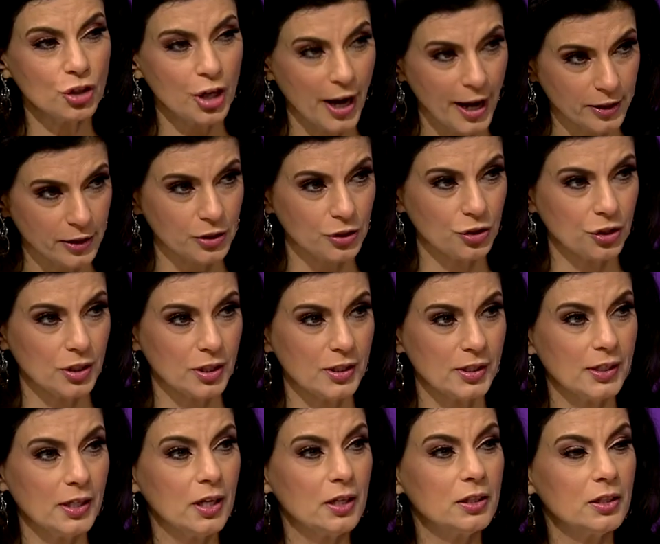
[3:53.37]

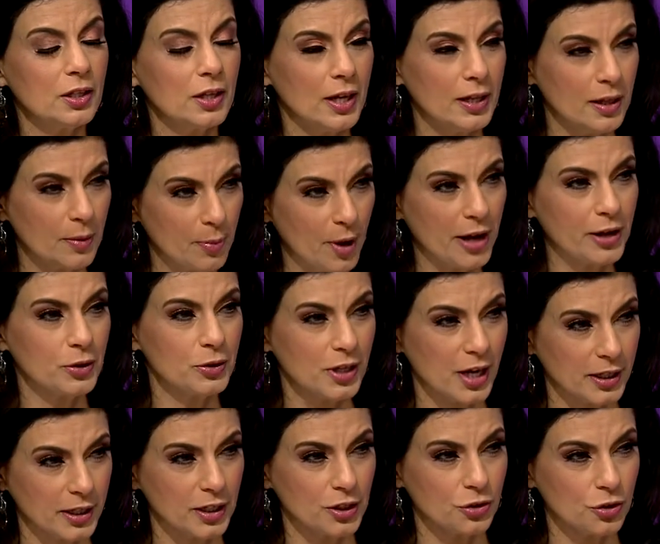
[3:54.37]
challenges in the
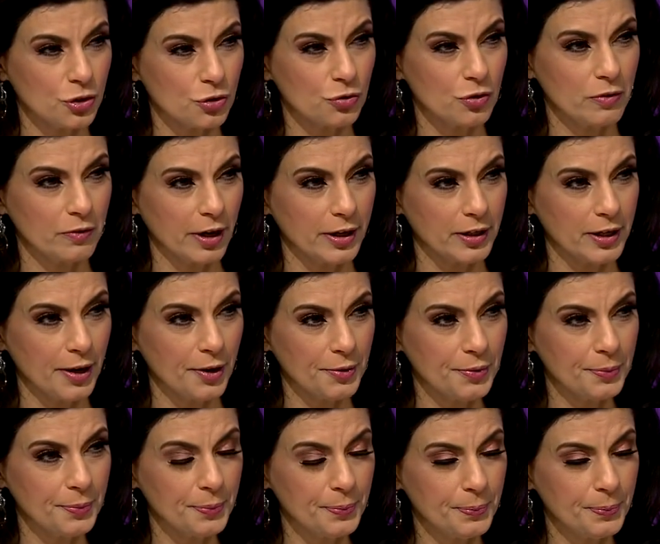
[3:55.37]
biotech industry right now?